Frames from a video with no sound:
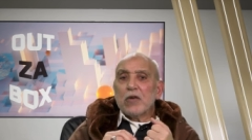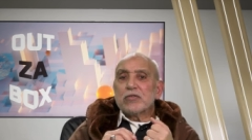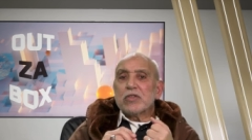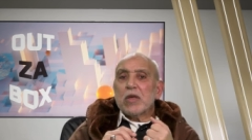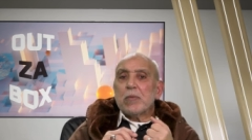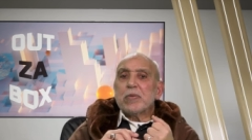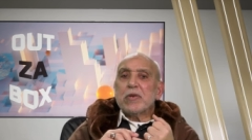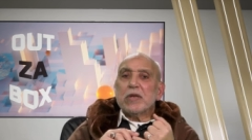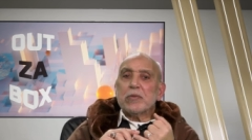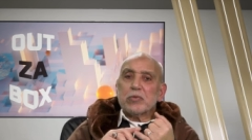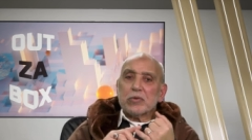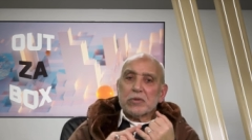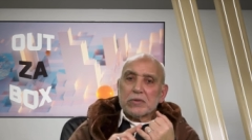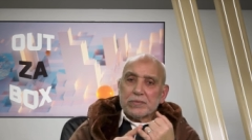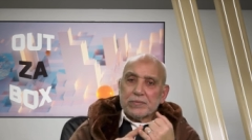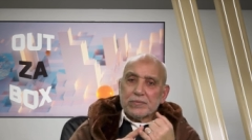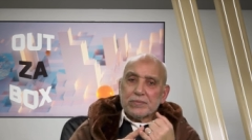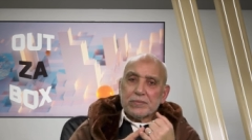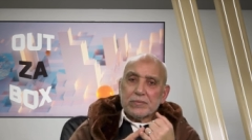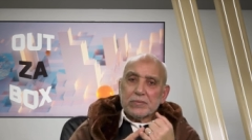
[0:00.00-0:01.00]
of the
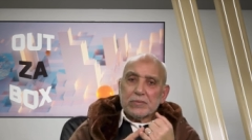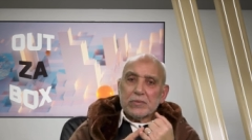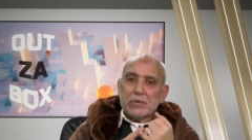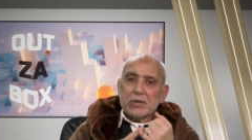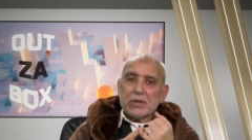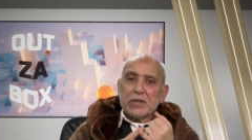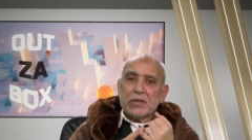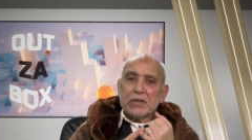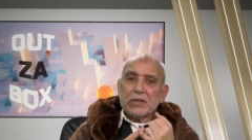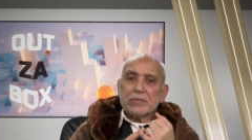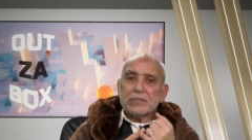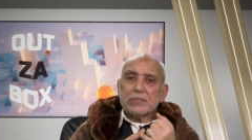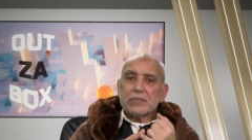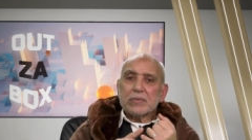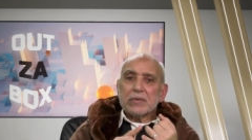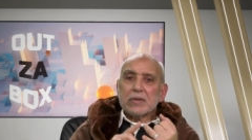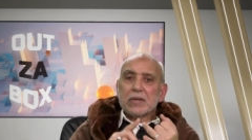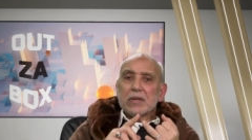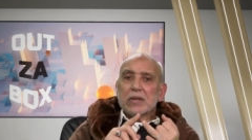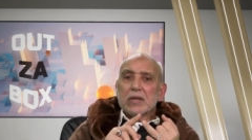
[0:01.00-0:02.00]
people.
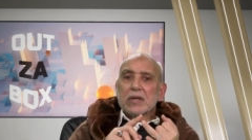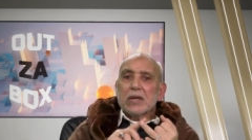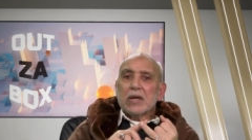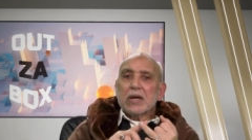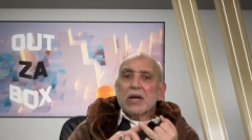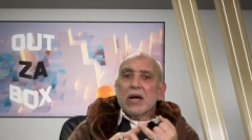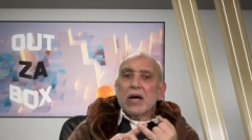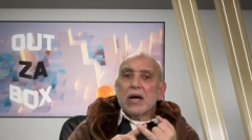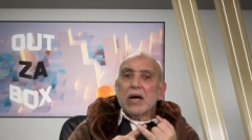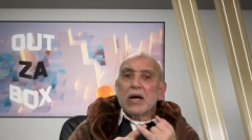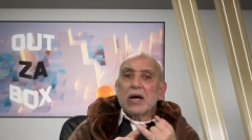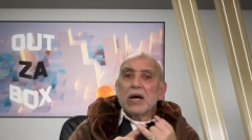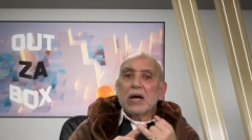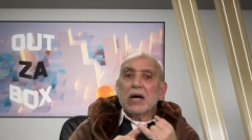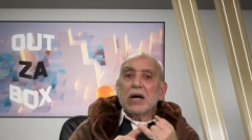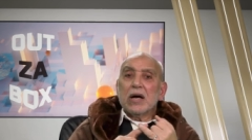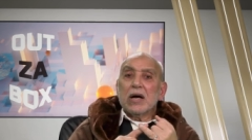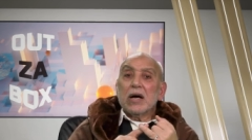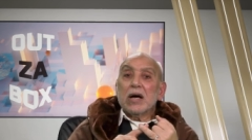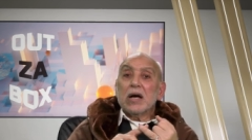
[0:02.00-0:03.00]

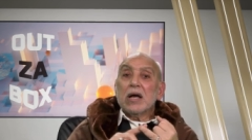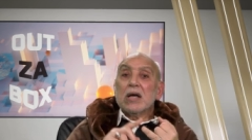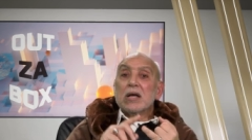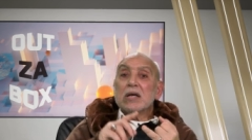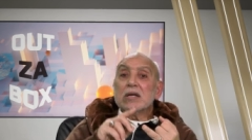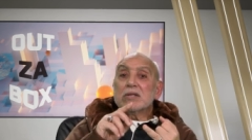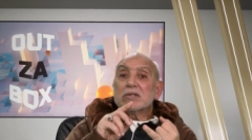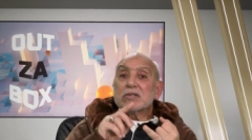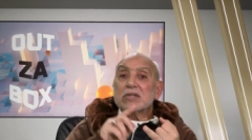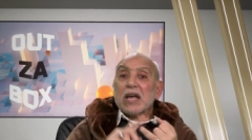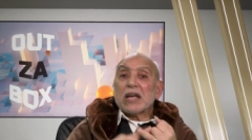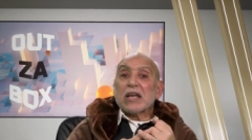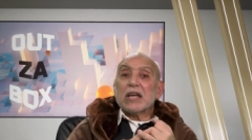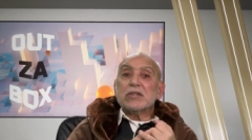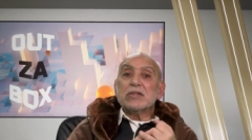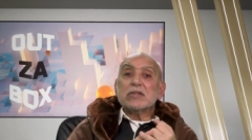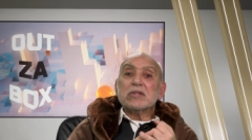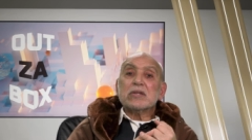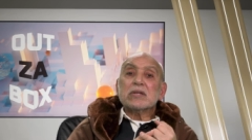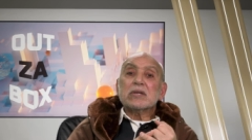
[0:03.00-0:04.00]
Okay.
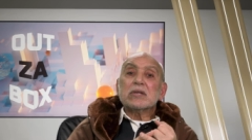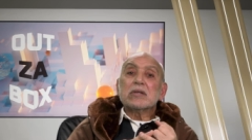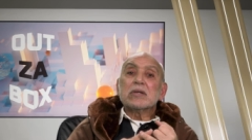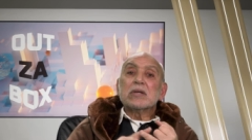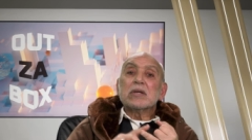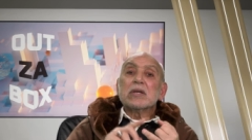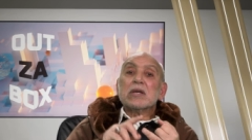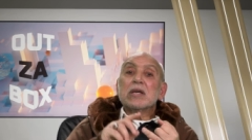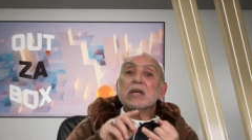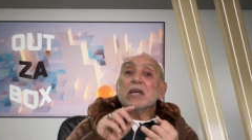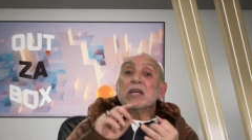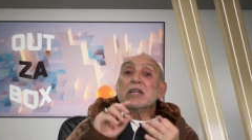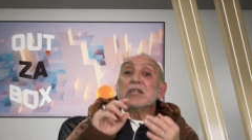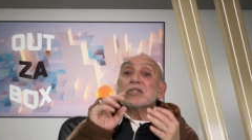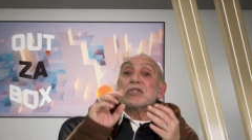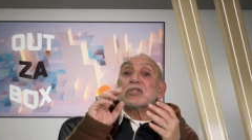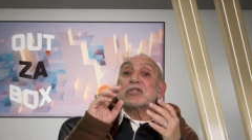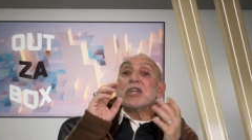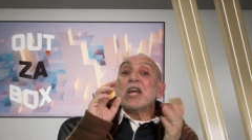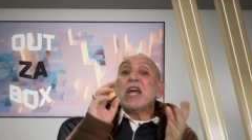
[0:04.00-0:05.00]
Second
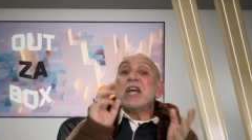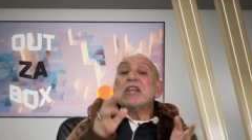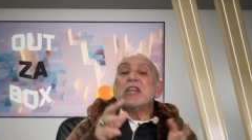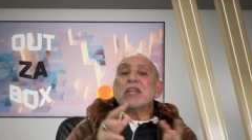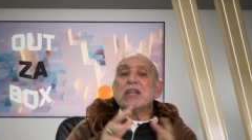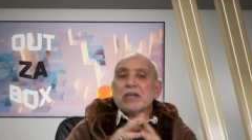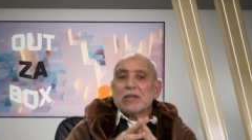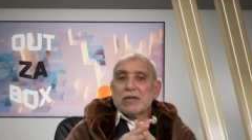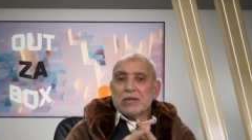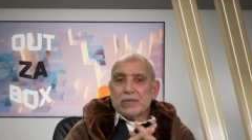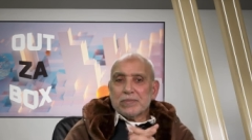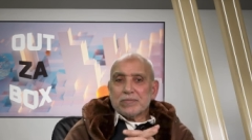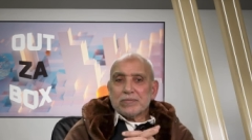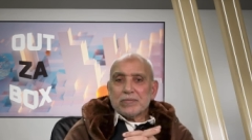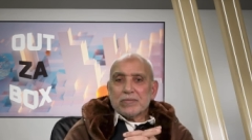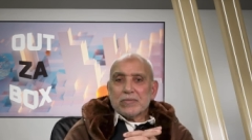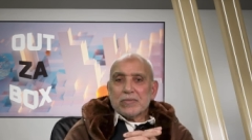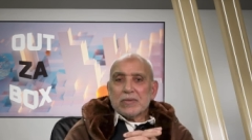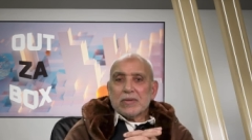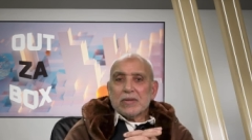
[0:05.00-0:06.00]
is training
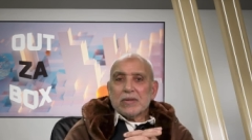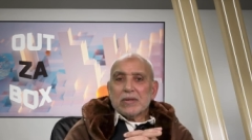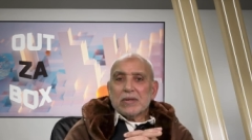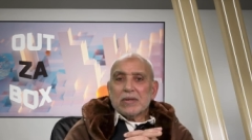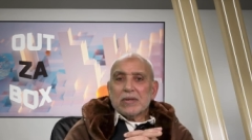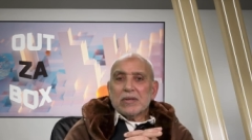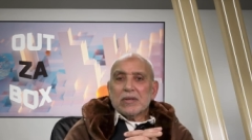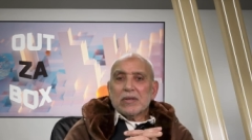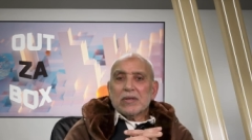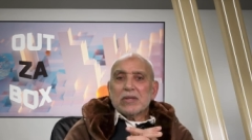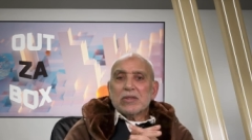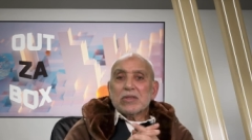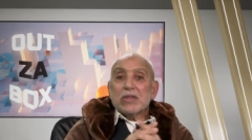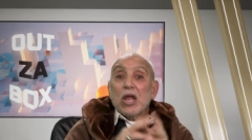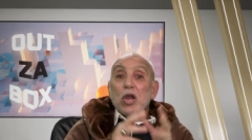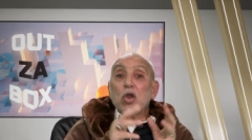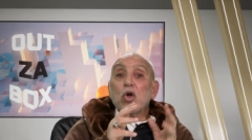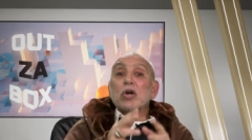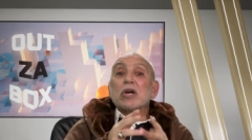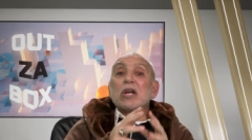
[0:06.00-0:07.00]

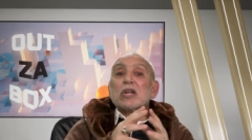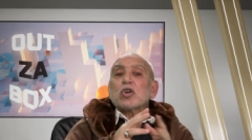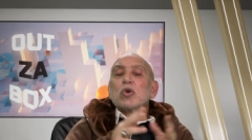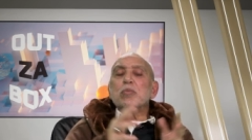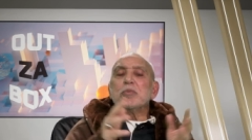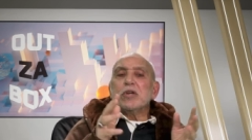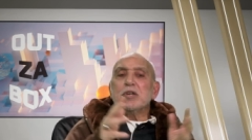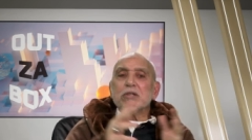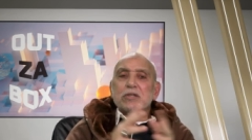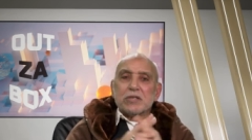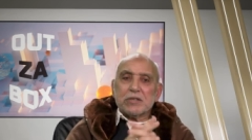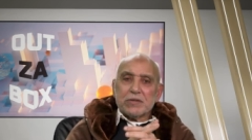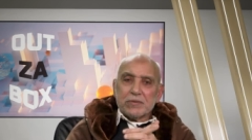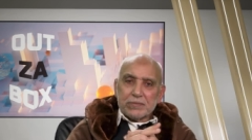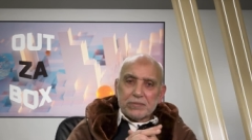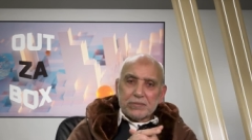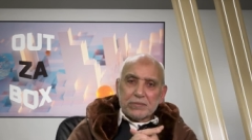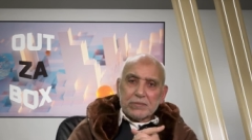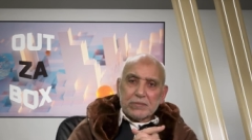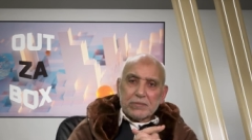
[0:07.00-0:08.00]
the local community.
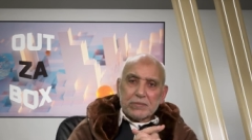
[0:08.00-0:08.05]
